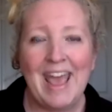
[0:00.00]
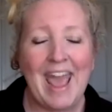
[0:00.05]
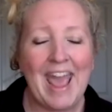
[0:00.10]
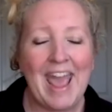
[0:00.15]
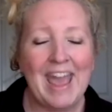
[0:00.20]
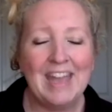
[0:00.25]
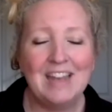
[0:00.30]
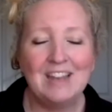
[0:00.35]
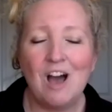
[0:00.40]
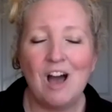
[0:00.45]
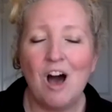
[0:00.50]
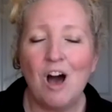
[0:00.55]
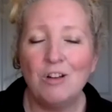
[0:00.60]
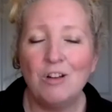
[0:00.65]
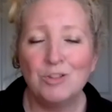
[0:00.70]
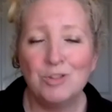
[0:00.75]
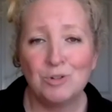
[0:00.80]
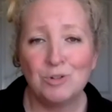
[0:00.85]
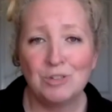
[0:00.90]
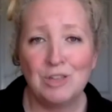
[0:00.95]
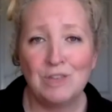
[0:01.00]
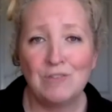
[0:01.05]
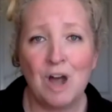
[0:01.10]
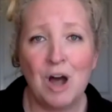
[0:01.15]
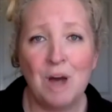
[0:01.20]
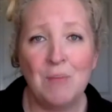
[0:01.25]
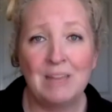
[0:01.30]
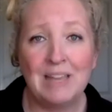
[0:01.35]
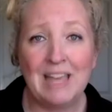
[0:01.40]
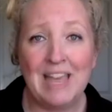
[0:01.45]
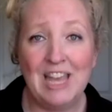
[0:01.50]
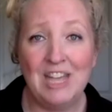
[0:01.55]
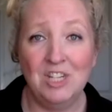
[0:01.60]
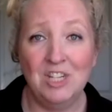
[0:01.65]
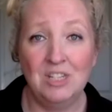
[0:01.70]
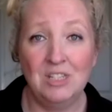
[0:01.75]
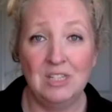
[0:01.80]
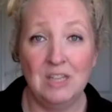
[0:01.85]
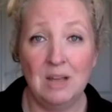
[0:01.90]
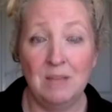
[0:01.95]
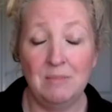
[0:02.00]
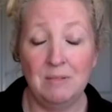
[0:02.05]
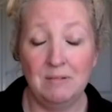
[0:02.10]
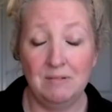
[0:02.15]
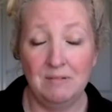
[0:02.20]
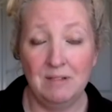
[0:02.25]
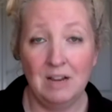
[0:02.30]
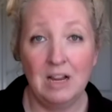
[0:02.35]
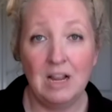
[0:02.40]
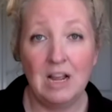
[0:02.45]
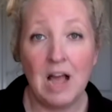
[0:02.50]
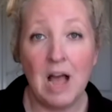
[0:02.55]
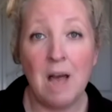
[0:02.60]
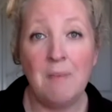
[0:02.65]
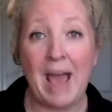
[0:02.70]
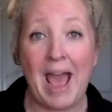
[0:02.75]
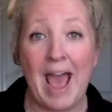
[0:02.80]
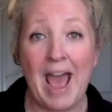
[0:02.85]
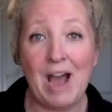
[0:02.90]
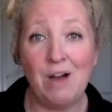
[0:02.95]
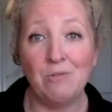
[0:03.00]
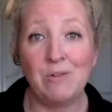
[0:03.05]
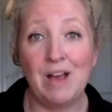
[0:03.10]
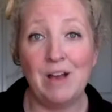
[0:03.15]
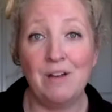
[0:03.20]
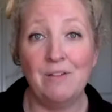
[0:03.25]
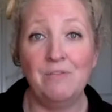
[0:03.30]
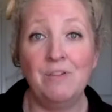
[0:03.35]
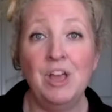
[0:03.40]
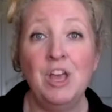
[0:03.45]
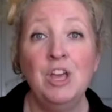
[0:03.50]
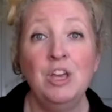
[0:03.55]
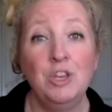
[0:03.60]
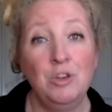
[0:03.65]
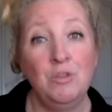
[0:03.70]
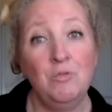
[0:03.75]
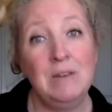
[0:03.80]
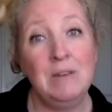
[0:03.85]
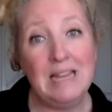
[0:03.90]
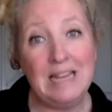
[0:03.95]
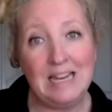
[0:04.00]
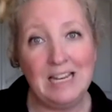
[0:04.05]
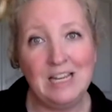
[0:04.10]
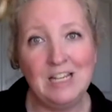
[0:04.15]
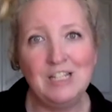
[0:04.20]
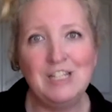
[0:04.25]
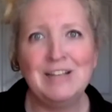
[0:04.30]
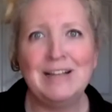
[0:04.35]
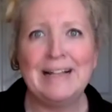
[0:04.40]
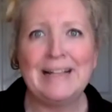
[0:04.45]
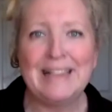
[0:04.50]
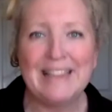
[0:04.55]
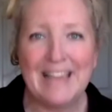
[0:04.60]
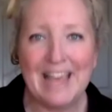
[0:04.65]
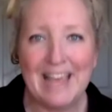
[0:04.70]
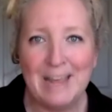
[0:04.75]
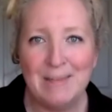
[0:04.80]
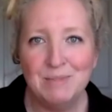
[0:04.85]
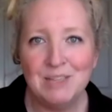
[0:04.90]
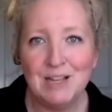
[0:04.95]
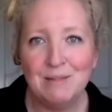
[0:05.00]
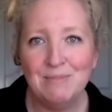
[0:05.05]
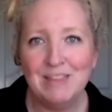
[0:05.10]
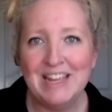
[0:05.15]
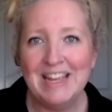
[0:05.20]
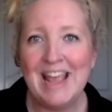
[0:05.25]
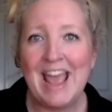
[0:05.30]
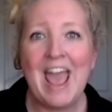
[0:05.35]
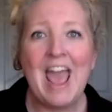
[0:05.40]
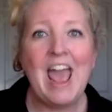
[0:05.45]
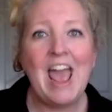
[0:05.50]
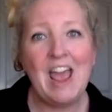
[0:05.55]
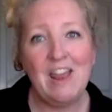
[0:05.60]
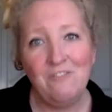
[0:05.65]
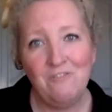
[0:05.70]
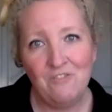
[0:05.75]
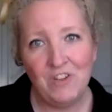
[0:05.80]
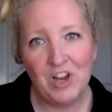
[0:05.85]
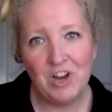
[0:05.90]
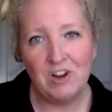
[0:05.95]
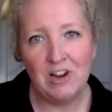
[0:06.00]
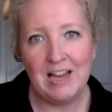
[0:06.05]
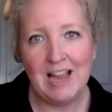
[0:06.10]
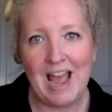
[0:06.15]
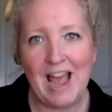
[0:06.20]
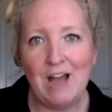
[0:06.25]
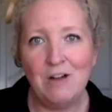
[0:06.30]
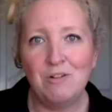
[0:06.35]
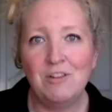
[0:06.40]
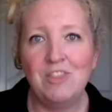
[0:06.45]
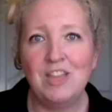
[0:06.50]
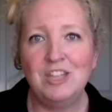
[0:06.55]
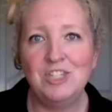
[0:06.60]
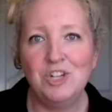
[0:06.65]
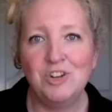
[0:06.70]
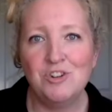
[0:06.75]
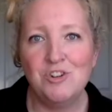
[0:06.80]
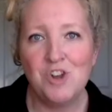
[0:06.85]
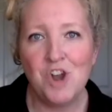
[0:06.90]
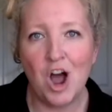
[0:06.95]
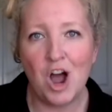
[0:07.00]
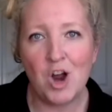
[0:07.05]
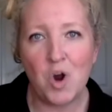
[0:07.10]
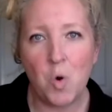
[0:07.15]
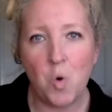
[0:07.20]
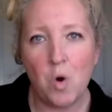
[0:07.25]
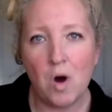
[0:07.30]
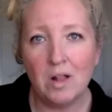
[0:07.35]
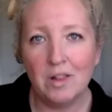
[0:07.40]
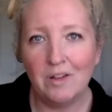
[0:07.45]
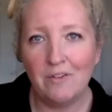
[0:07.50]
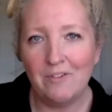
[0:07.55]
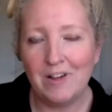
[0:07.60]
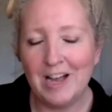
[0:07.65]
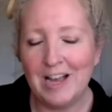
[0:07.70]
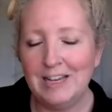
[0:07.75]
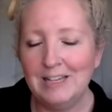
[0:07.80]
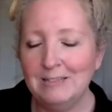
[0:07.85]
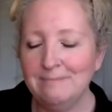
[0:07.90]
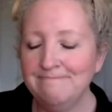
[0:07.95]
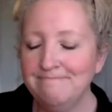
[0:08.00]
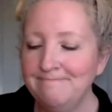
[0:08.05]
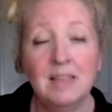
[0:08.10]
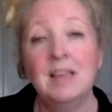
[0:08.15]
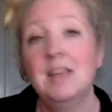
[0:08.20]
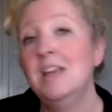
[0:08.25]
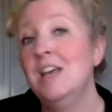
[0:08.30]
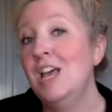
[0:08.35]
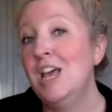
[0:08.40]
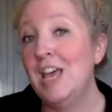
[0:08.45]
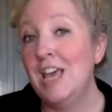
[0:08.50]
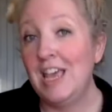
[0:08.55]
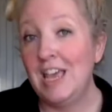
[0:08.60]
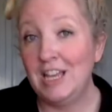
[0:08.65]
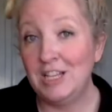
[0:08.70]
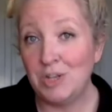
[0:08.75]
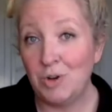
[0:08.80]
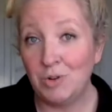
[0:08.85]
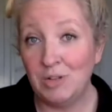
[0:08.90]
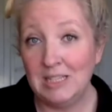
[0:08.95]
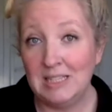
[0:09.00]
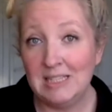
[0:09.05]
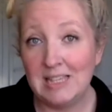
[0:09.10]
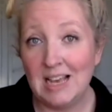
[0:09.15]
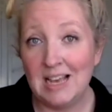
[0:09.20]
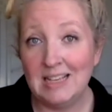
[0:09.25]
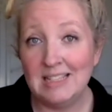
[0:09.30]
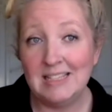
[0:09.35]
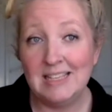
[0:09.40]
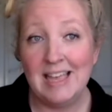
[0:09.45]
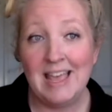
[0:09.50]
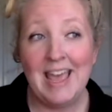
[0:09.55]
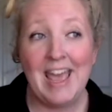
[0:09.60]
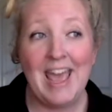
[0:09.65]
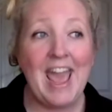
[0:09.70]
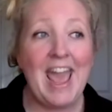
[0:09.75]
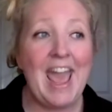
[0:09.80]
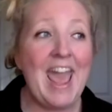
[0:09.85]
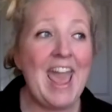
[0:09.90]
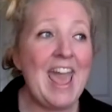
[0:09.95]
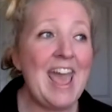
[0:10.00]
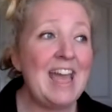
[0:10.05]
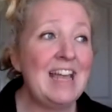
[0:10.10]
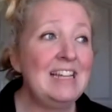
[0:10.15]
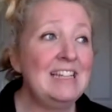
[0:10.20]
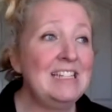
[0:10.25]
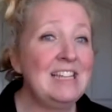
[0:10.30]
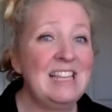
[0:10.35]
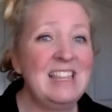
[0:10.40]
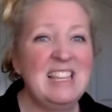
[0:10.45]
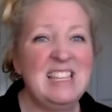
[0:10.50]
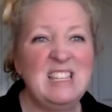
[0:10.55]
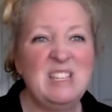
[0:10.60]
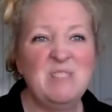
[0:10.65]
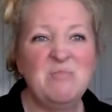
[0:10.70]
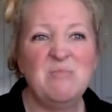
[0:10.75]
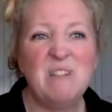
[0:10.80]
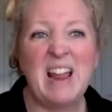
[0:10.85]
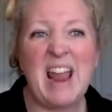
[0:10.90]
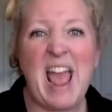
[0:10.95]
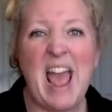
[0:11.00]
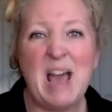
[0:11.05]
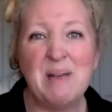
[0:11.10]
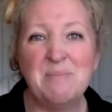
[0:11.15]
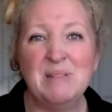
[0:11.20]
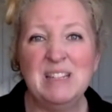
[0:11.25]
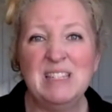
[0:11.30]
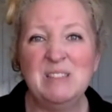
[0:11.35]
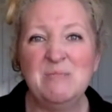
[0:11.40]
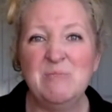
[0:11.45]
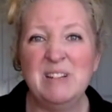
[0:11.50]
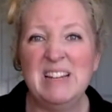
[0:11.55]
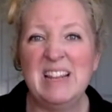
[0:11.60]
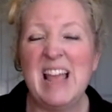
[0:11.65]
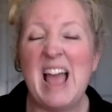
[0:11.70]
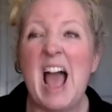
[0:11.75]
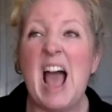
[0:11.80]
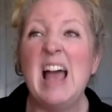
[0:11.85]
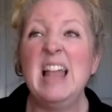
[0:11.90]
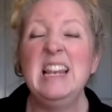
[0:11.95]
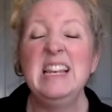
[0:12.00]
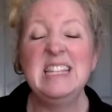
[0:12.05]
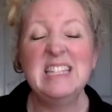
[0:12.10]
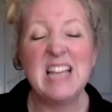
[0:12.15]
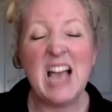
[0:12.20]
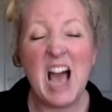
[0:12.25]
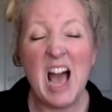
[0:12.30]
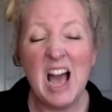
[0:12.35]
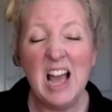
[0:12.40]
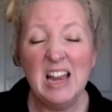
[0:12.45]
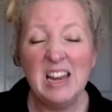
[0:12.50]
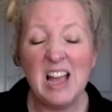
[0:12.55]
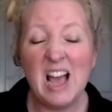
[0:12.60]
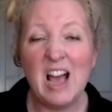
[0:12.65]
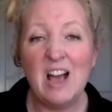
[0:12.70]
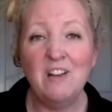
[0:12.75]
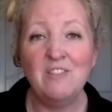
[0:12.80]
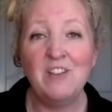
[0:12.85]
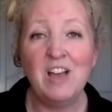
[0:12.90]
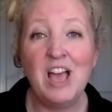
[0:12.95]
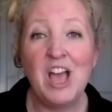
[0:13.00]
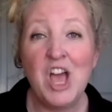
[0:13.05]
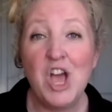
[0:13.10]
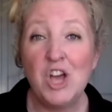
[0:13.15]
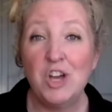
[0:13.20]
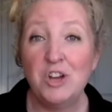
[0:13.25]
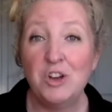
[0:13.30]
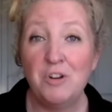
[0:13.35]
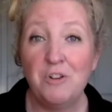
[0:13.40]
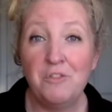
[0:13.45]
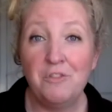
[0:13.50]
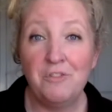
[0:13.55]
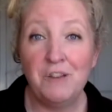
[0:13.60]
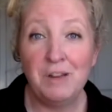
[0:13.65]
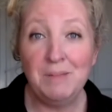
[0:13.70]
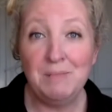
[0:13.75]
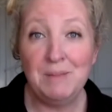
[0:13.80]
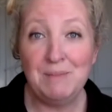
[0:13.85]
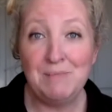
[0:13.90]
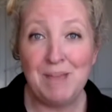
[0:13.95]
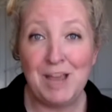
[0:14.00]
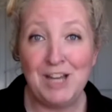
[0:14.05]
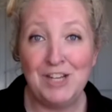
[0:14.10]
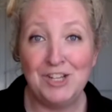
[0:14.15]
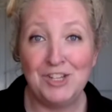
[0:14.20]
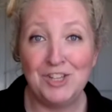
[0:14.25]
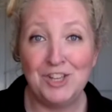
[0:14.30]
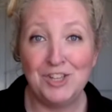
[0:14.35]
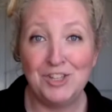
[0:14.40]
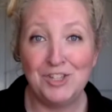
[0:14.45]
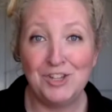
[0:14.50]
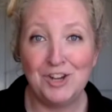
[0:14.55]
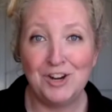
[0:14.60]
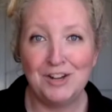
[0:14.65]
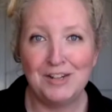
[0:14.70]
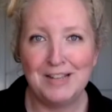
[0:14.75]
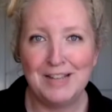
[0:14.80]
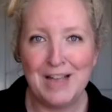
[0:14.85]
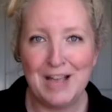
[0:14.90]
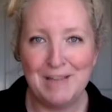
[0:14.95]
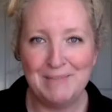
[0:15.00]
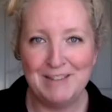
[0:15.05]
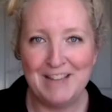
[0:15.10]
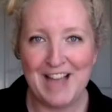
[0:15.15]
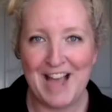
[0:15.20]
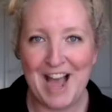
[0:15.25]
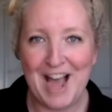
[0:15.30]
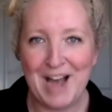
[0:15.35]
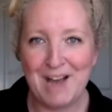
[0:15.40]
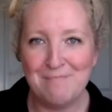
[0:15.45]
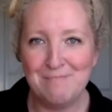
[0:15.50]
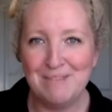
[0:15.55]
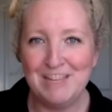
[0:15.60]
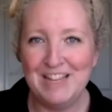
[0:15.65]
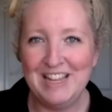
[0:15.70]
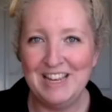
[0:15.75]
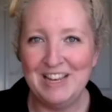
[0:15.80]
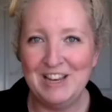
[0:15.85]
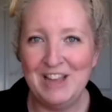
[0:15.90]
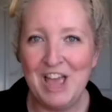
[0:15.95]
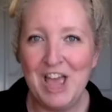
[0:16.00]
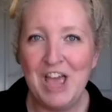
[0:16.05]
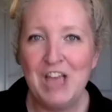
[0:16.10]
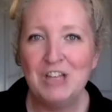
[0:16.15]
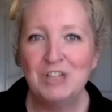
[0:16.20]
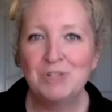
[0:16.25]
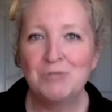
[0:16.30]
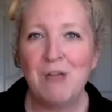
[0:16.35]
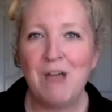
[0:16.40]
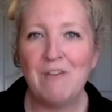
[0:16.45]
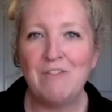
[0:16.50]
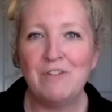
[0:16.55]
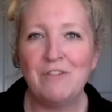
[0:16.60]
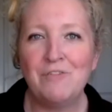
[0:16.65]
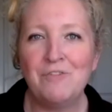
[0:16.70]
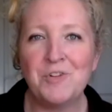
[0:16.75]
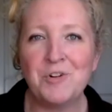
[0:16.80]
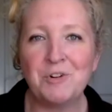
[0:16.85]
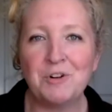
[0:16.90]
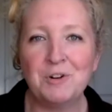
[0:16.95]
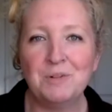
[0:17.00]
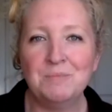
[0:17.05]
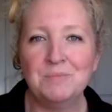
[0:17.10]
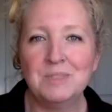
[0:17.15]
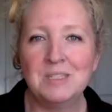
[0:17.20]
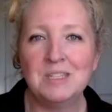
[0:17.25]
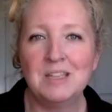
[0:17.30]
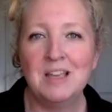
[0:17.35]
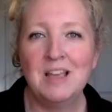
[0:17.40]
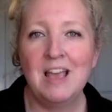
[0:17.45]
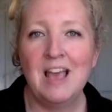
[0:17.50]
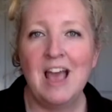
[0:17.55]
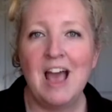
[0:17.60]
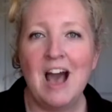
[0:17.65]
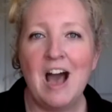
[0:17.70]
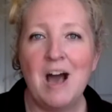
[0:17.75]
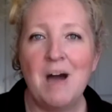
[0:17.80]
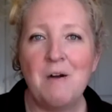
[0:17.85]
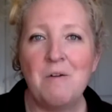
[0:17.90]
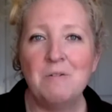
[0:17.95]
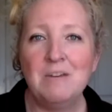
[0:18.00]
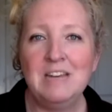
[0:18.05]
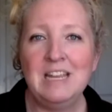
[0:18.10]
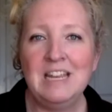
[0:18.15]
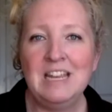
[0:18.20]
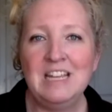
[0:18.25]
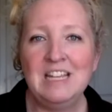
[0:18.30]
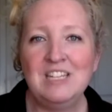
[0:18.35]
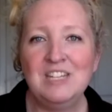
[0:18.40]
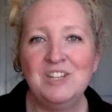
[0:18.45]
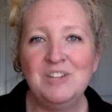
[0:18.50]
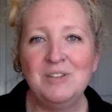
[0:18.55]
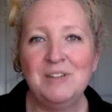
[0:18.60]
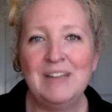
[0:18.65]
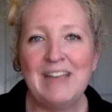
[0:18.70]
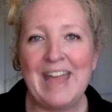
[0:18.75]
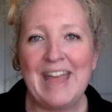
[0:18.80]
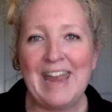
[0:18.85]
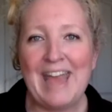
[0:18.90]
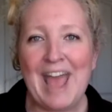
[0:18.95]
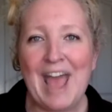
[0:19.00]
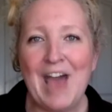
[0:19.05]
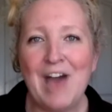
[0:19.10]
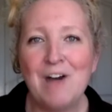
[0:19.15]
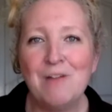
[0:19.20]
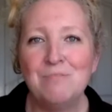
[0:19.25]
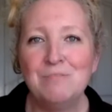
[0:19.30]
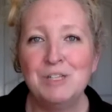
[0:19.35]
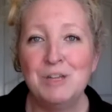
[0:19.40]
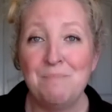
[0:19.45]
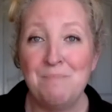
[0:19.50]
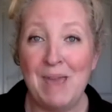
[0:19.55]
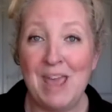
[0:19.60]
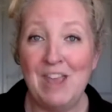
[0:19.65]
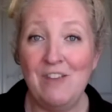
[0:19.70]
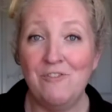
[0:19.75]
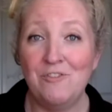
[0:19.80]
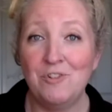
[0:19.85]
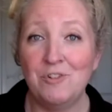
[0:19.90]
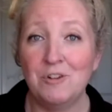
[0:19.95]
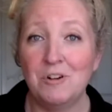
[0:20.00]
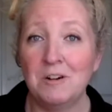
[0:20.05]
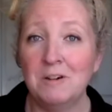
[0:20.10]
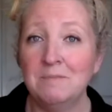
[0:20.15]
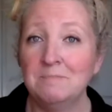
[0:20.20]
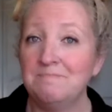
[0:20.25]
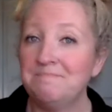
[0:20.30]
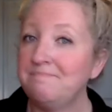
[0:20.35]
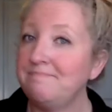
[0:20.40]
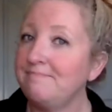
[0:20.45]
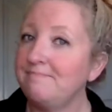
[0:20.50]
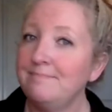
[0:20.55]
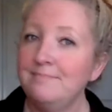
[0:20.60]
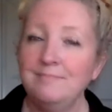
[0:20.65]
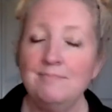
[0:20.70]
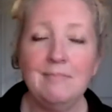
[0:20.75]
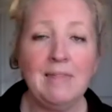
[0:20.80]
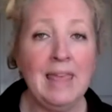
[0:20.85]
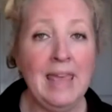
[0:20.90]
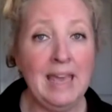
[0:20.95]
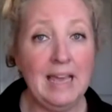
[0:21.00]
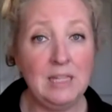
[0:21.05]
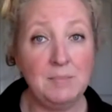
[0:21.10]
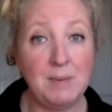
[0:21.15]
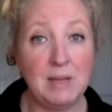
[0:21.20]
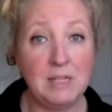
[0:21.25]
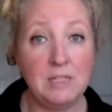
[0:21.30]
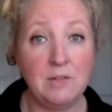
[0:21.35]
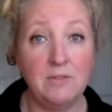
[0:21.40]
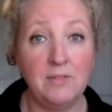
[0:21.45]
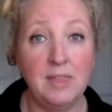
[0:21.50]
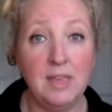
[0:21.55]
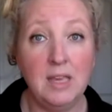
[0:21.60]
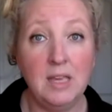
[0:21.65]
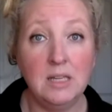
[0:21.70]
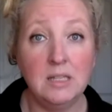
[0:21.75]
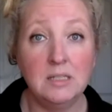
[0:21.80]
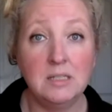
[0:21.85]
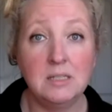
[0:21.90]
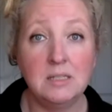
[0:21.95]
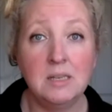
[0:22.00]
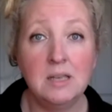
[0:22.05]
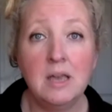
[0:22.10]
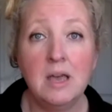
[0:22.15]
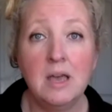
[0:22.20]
and all sorts of complications come out of you needing to claim something and figuring out that you're not qualified. It totally sucks. And this is what happens when a ton of GoFundMe pages start coming up in travel forums, needing to get help to pay for expensive things,